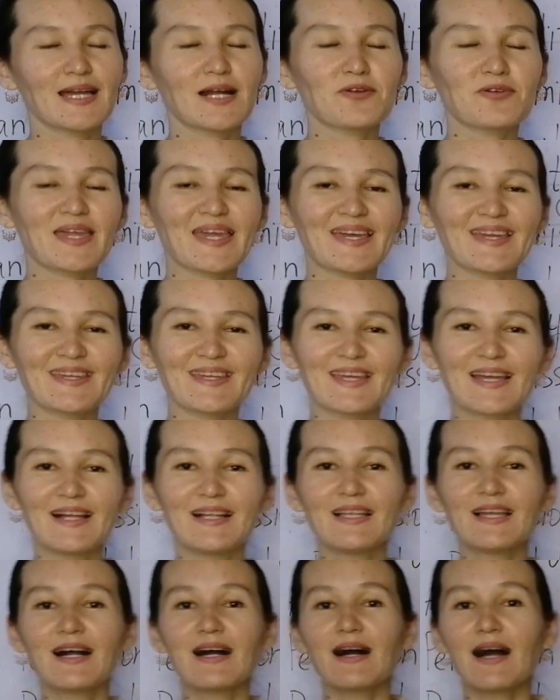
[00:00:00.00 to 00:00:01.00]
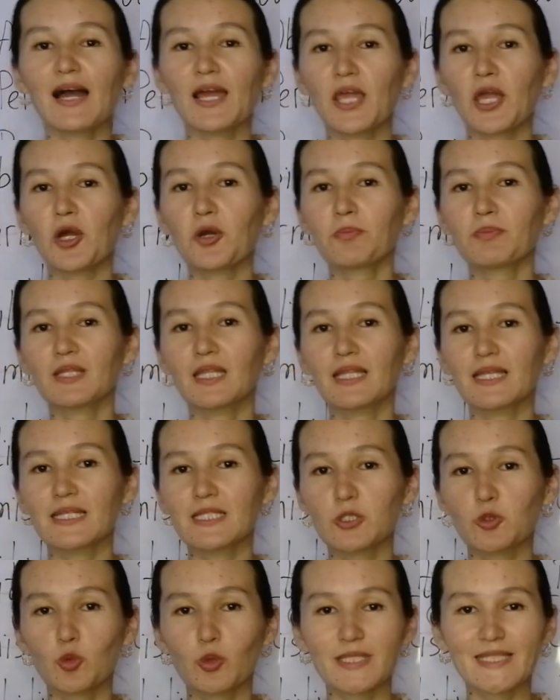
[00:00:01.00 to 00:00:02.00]
Okay, I hope the
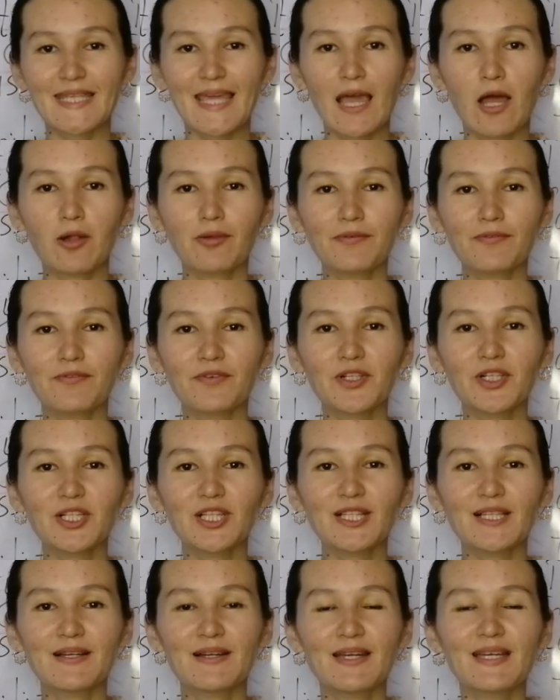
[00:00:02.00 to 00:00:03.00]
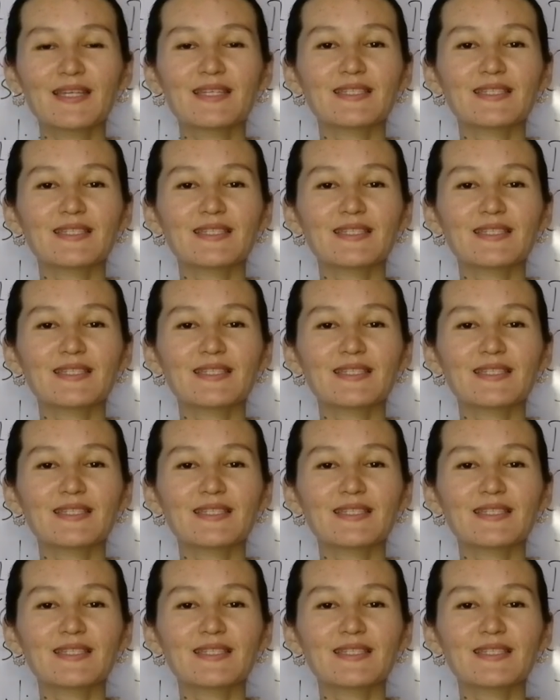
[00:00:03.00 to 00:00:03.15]
lesson was helpful.